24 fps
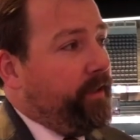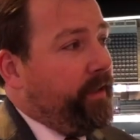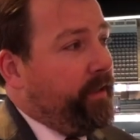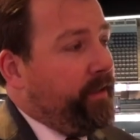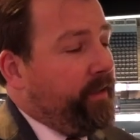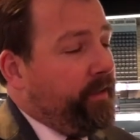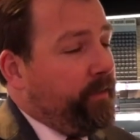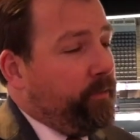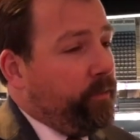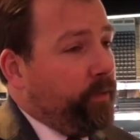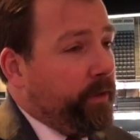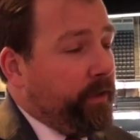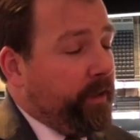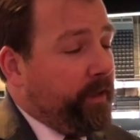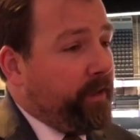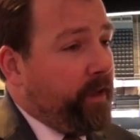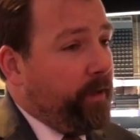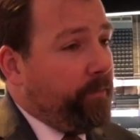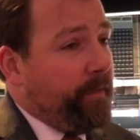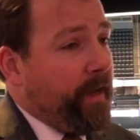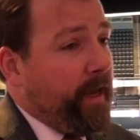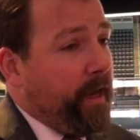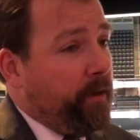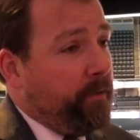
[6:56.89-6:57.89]
And it'll really
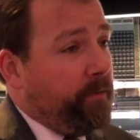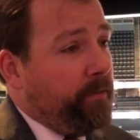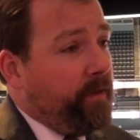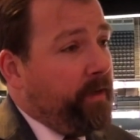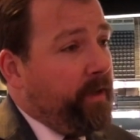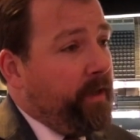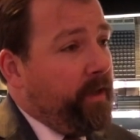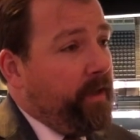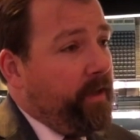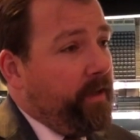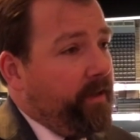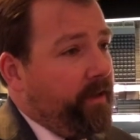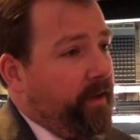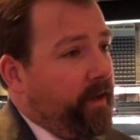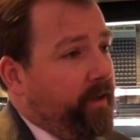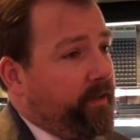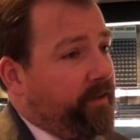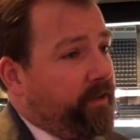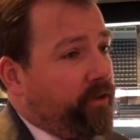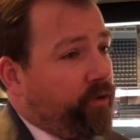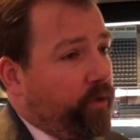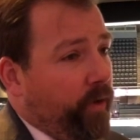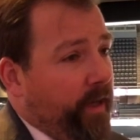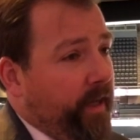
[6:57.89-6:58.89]
come down
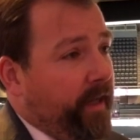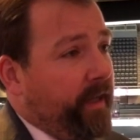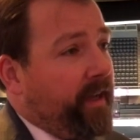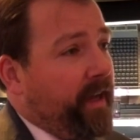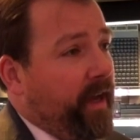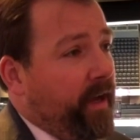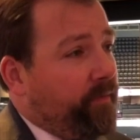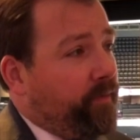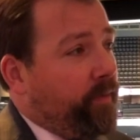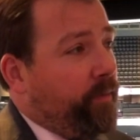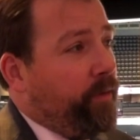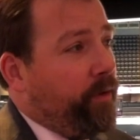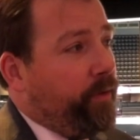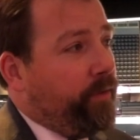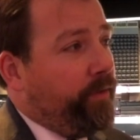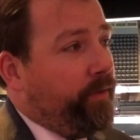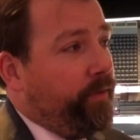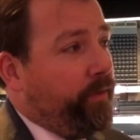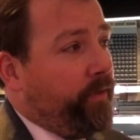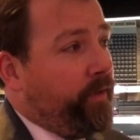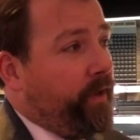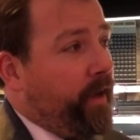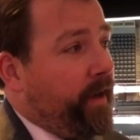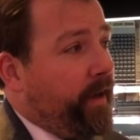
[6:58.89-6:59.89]
to training camp for both
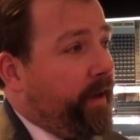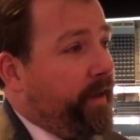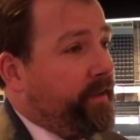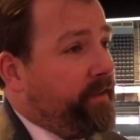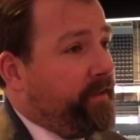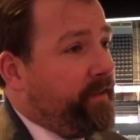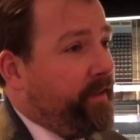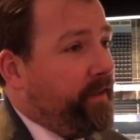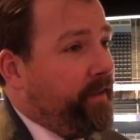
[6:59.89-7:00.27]
those guys.